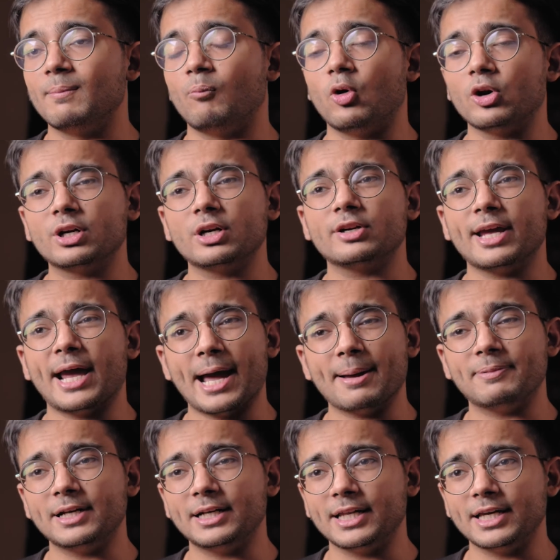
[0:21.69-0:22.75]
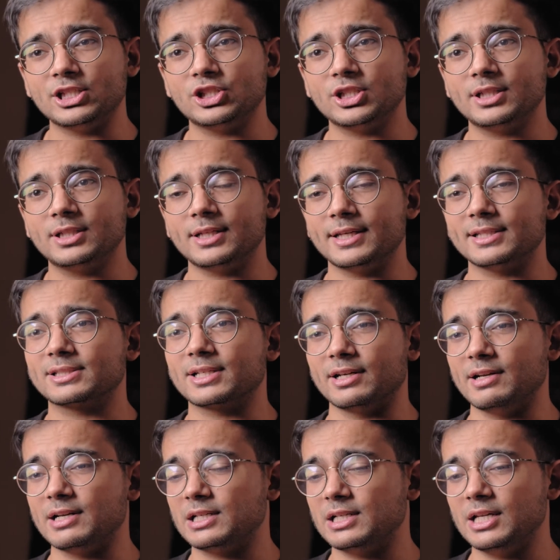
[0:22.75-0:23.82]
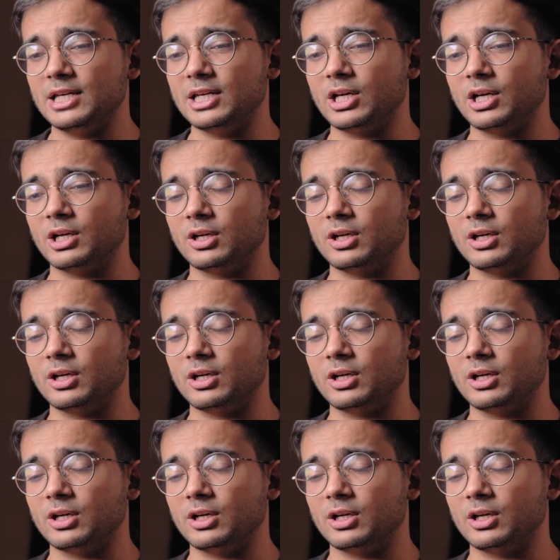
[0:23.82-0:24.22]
Modern rehabilitation is currently